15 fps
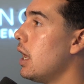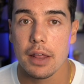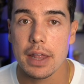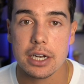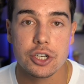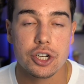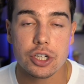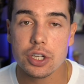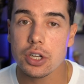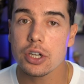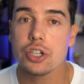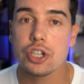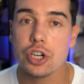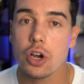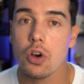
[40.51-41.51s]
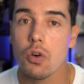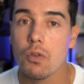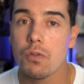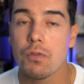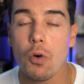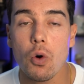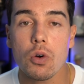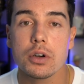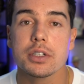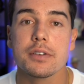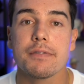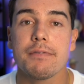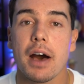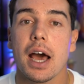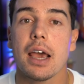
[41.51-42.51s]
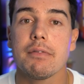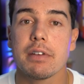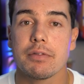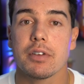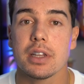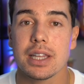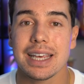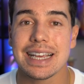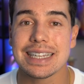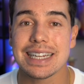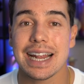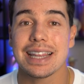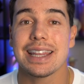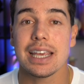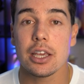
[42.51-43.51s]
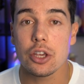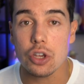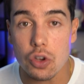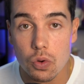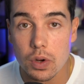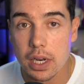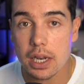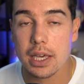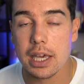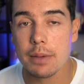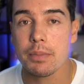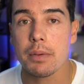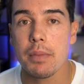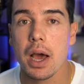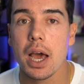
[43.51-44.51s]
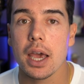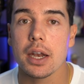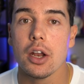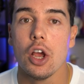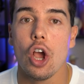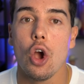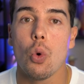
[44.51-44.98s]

that's just going to show four to five different things that I think you need to keep in mind